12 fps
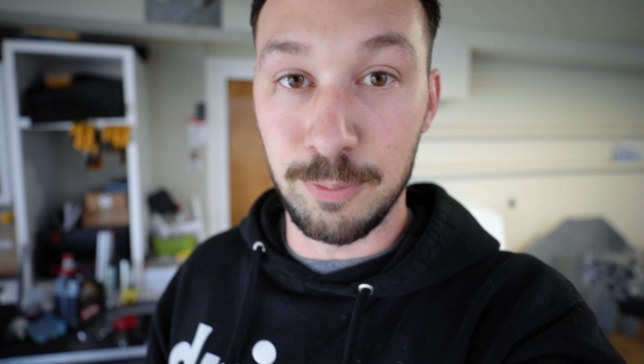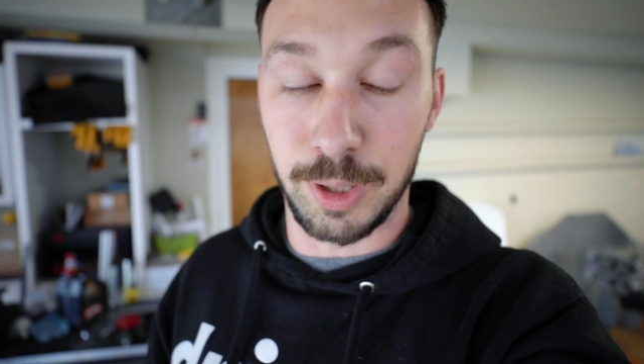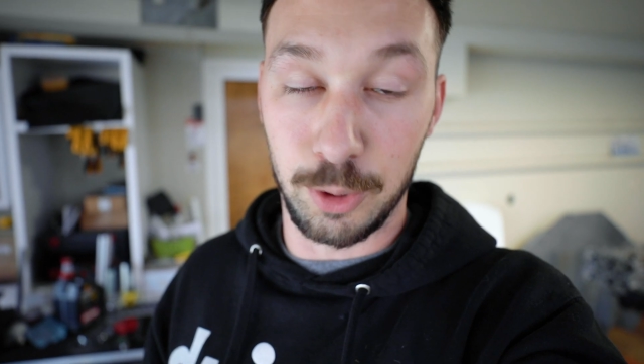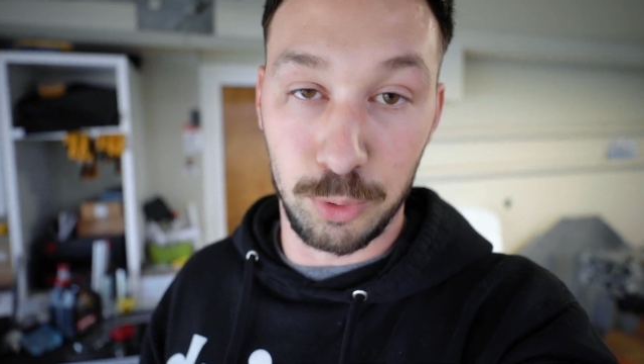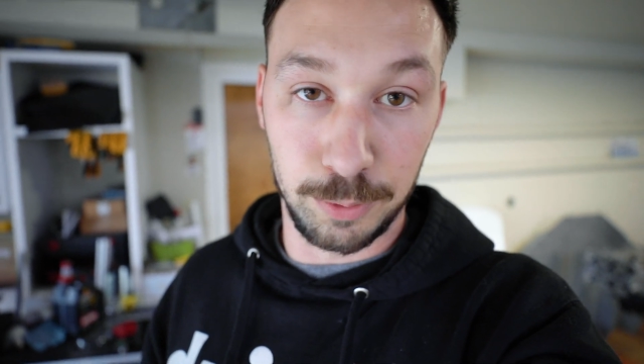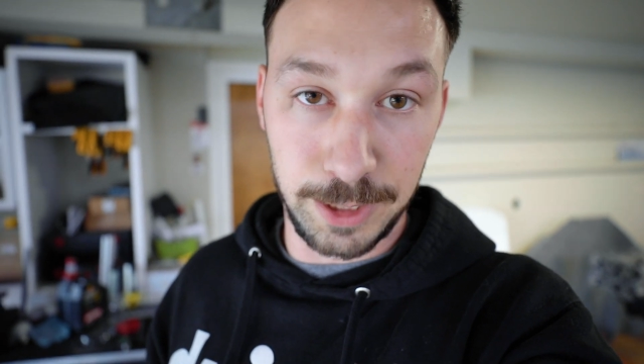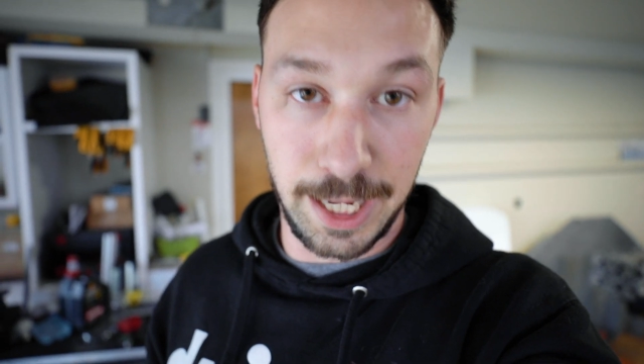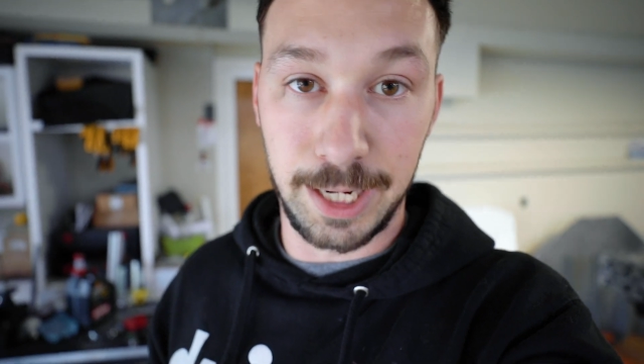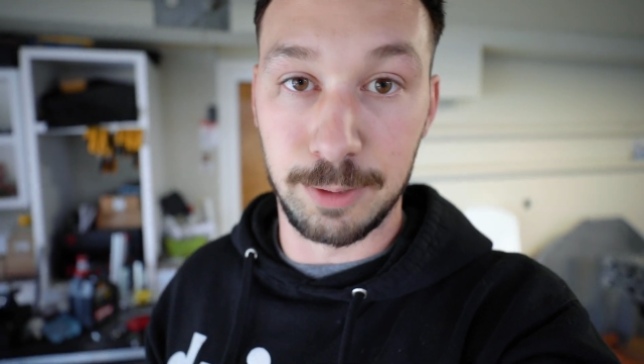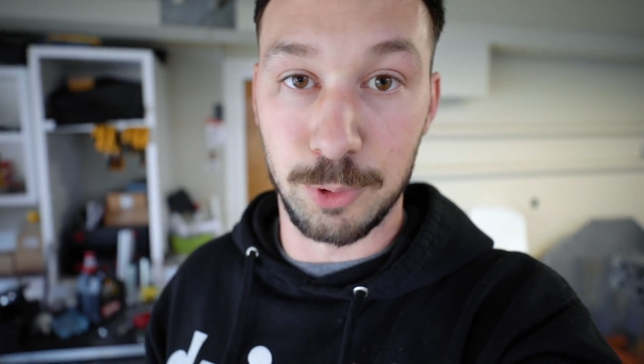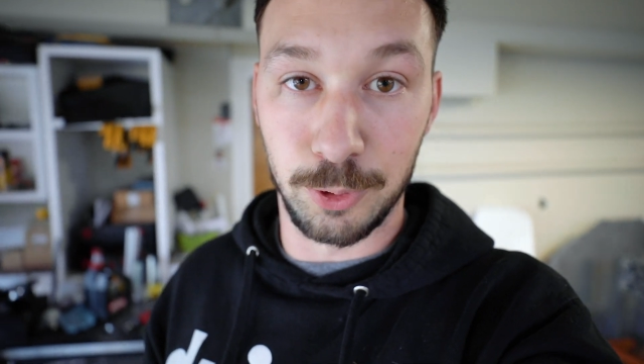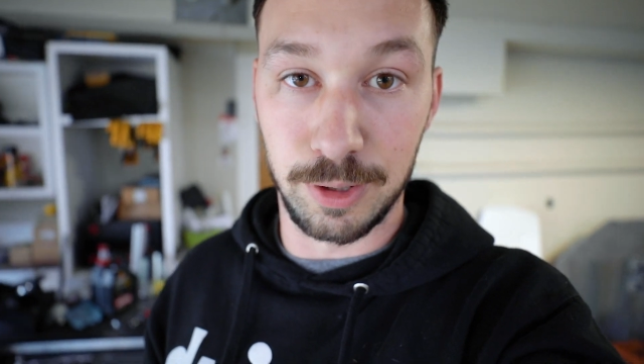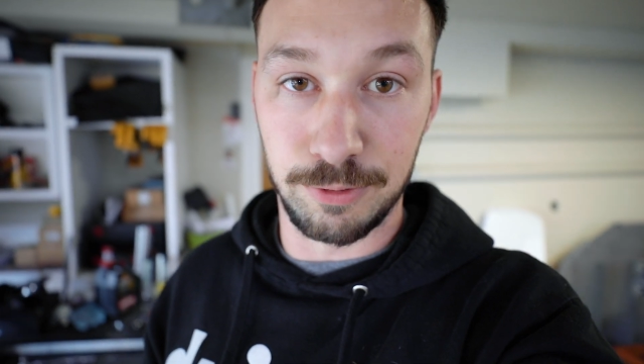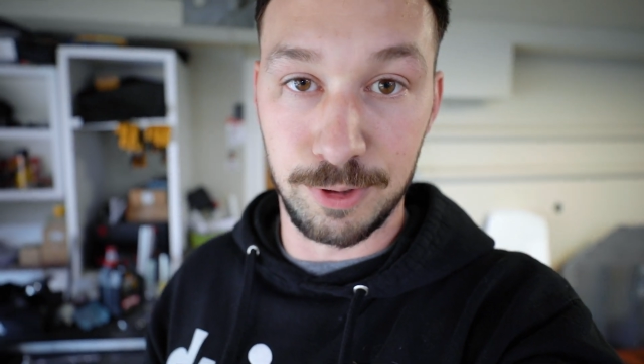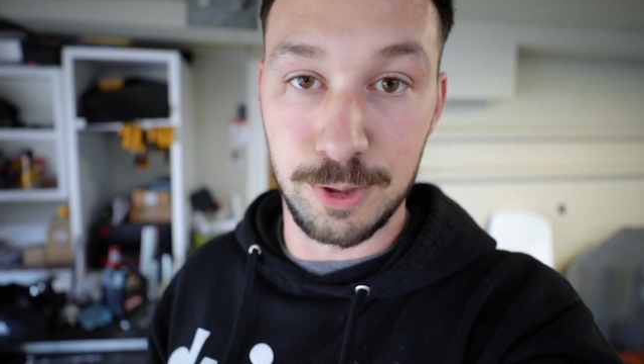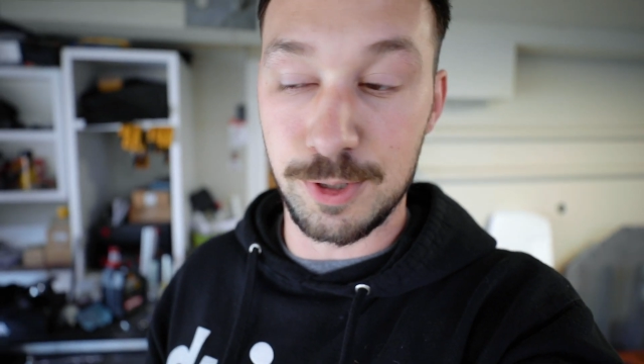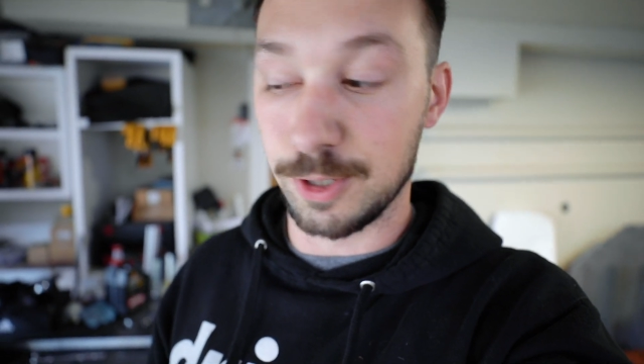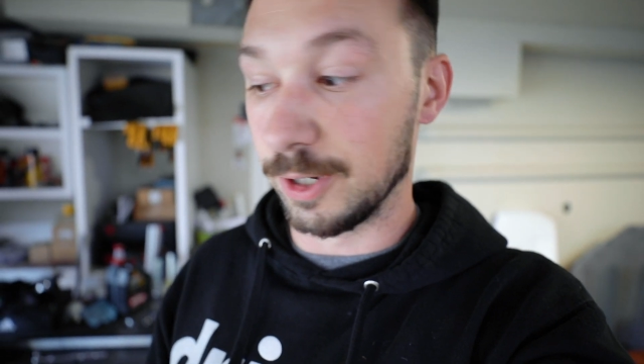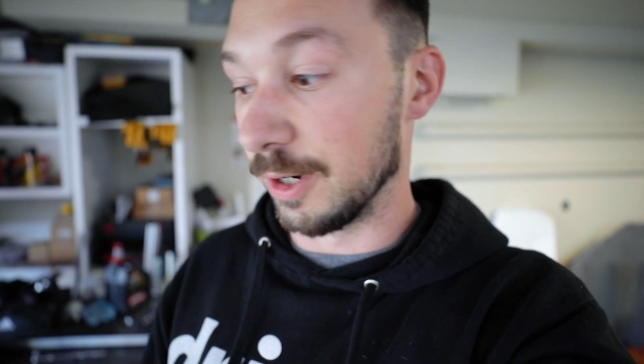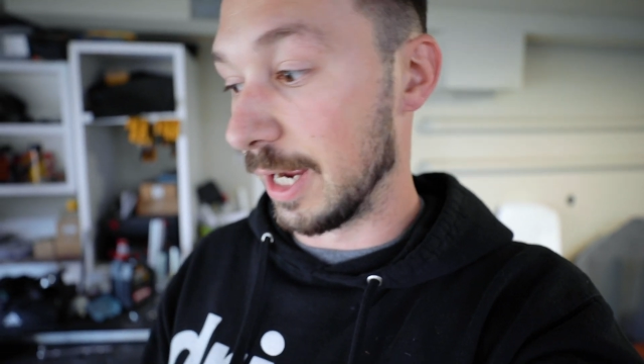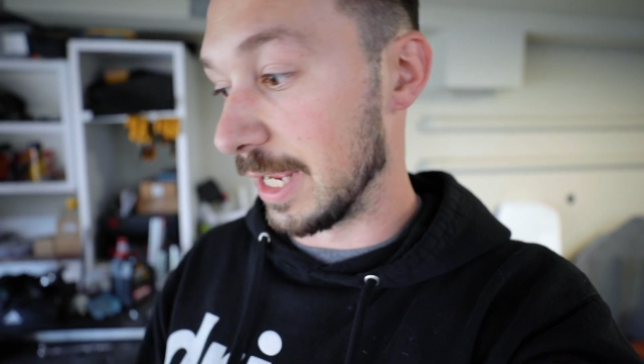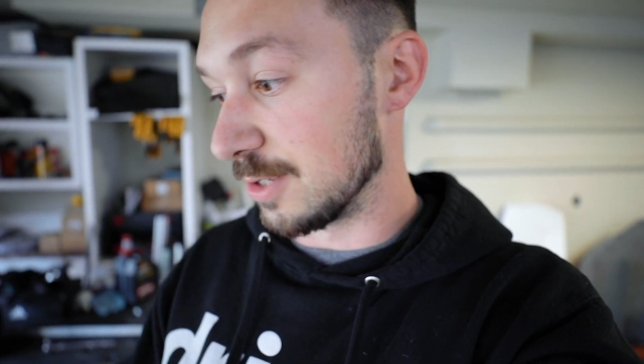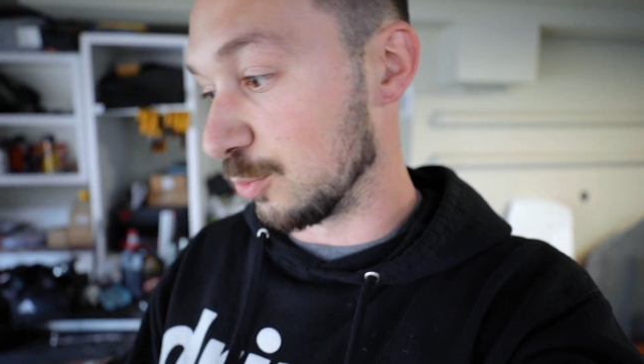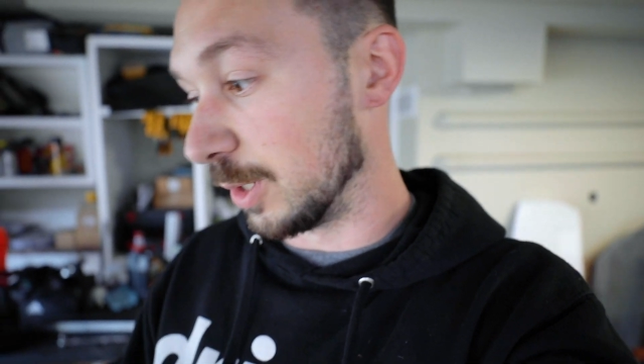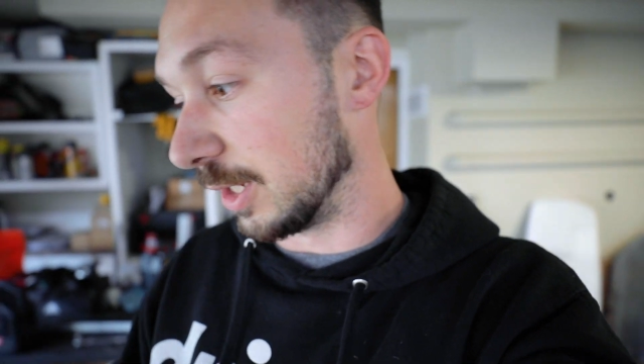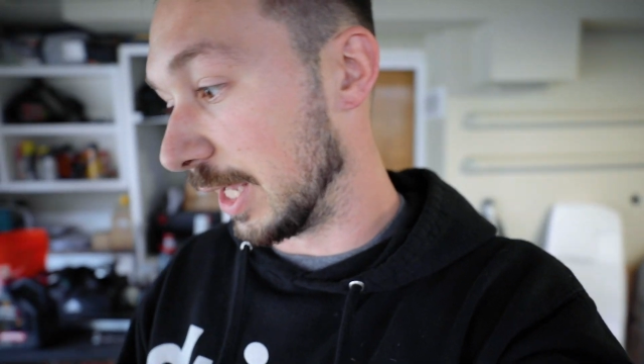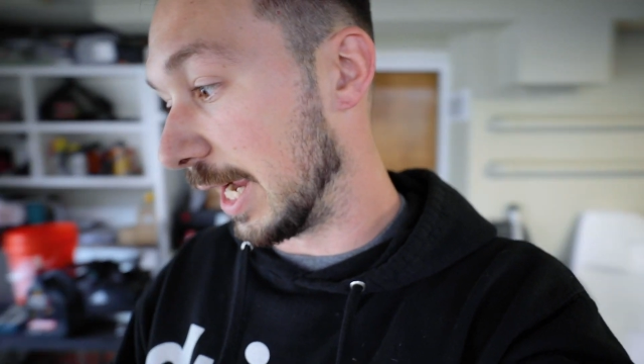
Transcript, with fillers: but I will be adding more in the future, as well